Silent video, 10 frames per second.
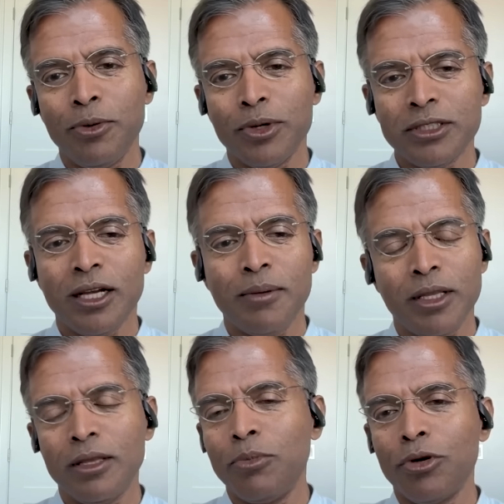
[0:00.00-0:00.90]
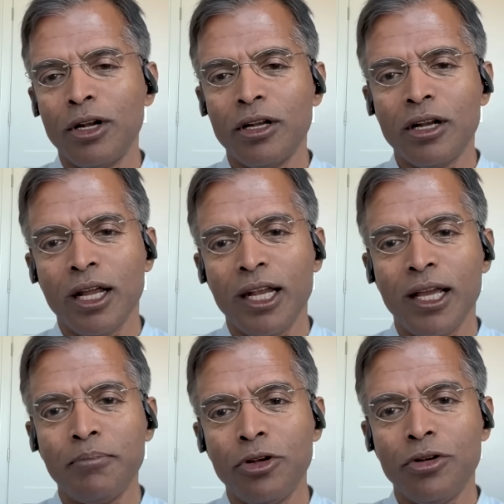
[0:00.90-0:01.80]
what's coming, the more inclined I
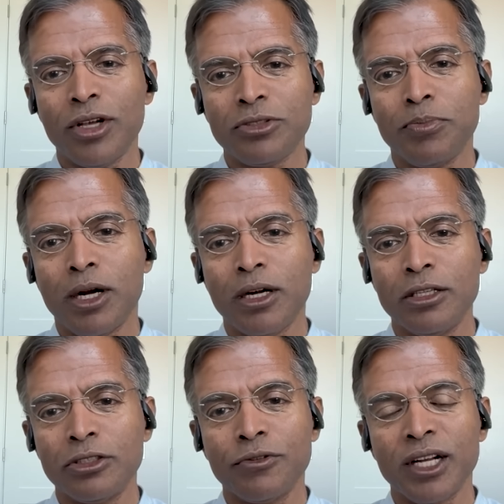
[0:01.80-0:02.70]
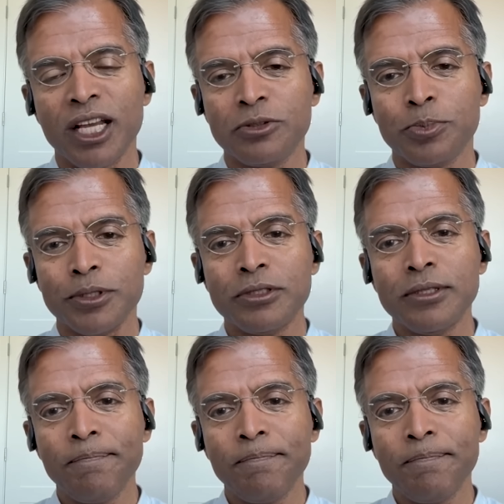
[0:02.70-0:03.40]
am to trust markets over experts.